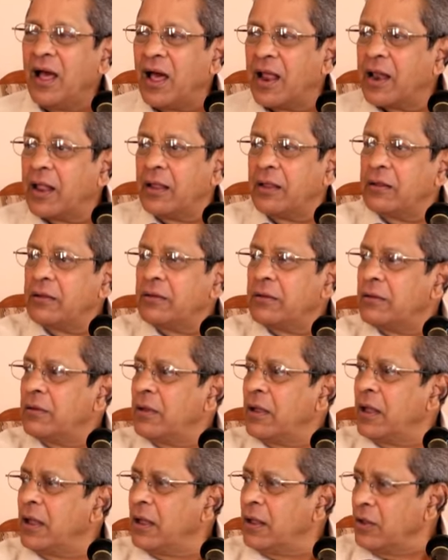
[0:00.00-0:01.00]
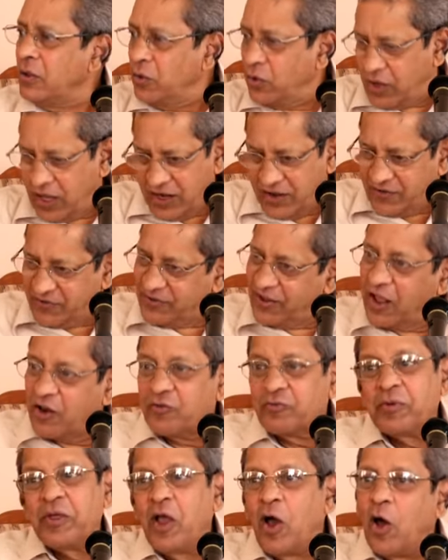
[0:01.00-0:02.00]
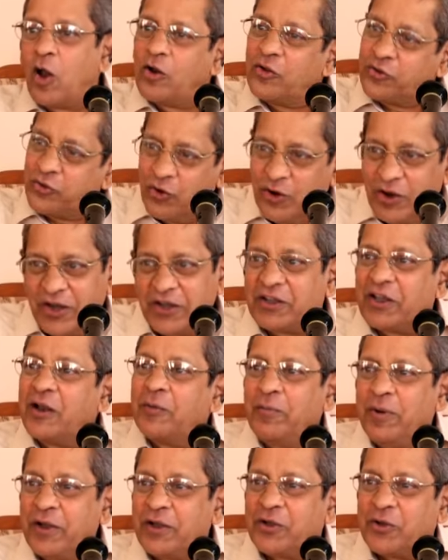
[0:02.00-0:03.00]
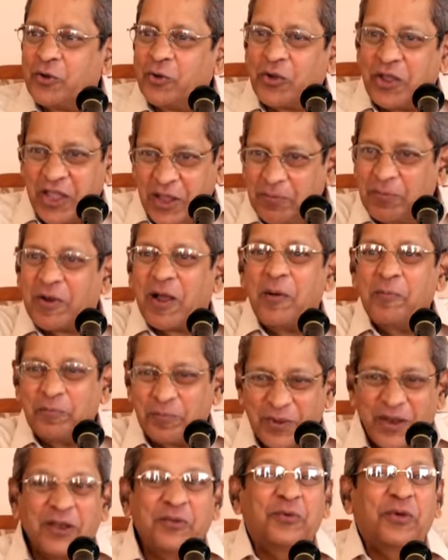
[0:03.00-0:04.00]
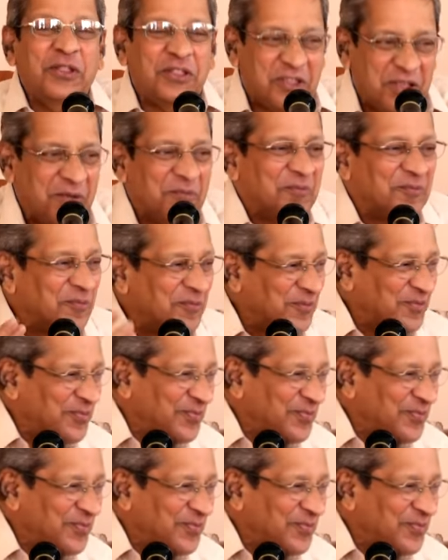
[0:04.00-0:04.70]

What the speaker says: Arre, you can serve me also little bit to keep company with him.